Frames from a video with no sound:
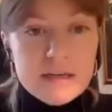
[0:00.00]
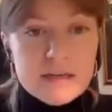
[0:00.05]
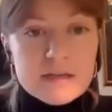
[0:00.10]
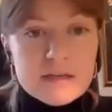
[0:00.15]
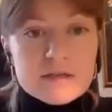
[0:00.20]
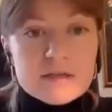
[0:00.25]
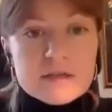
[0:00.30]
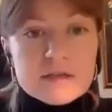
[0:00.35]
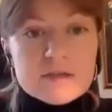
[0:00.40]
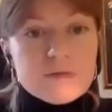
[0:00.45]

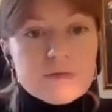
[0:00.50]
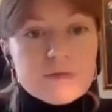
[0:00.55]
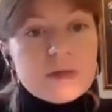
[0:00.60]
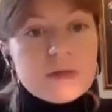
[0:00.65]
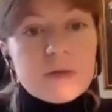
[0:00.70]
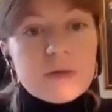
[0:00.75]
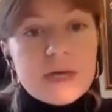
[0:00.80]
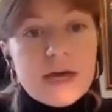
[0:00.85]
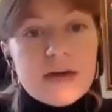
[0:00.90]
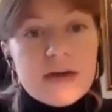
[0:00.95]
Is this when
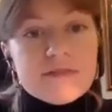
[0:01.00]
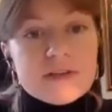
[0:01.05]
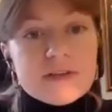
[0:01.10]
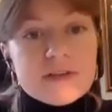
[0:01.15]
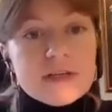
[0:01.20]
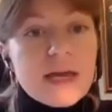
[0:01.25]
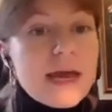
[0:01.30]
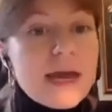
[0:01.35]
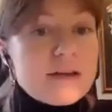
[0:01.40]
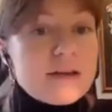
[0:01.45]
we have
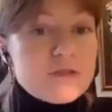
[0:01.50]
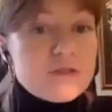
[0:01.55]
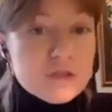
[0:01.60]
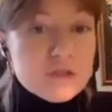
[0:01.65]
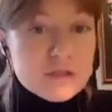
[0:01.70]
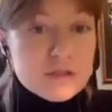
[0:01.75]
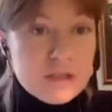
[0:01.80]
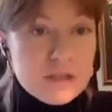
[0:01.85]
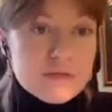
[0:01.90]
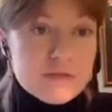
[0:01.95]
an
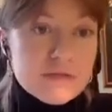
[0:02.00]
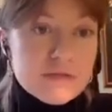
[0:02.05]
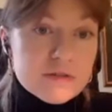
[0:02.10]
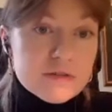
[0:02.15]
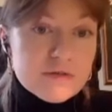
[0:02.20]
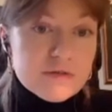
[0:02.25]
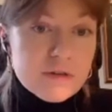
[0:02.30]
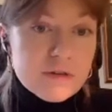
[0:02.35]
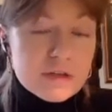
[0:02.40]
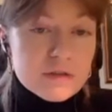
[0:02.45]
adjective in
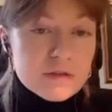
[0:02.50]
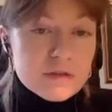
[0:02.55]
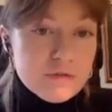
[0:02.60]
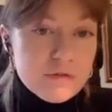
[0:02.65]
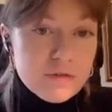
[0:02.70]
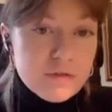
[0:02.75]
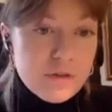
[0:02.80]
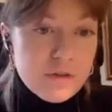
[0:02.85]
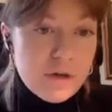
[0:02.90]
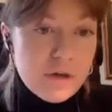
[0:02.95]
front of
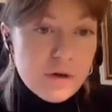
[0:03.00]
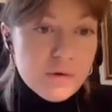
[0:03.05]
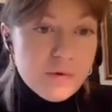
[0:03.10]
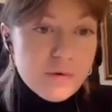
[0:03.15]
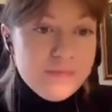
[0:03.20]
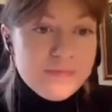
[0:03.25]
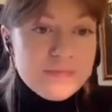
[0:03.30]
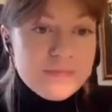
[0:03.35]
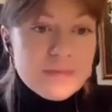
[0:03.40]
though?